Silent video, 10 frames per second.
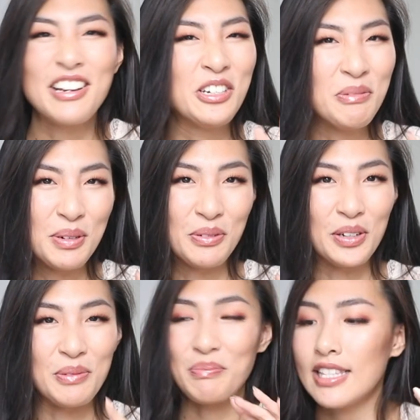Could be
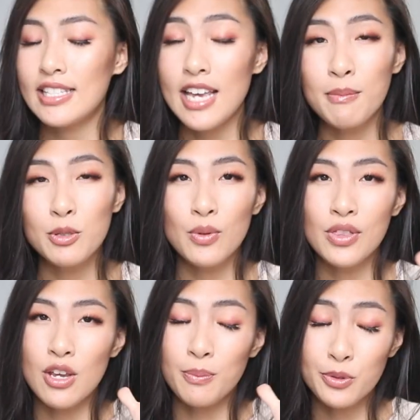wrong. And this helps with
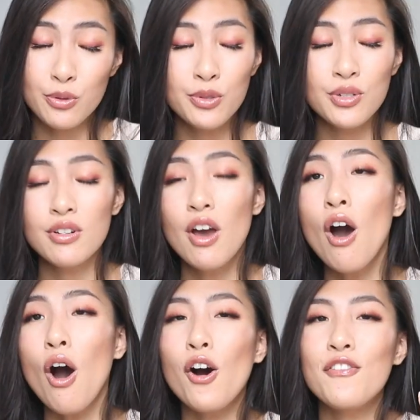the absorption
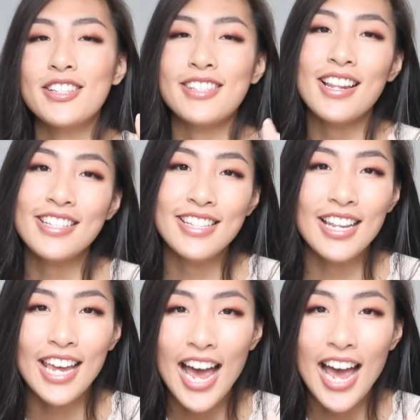of salicylic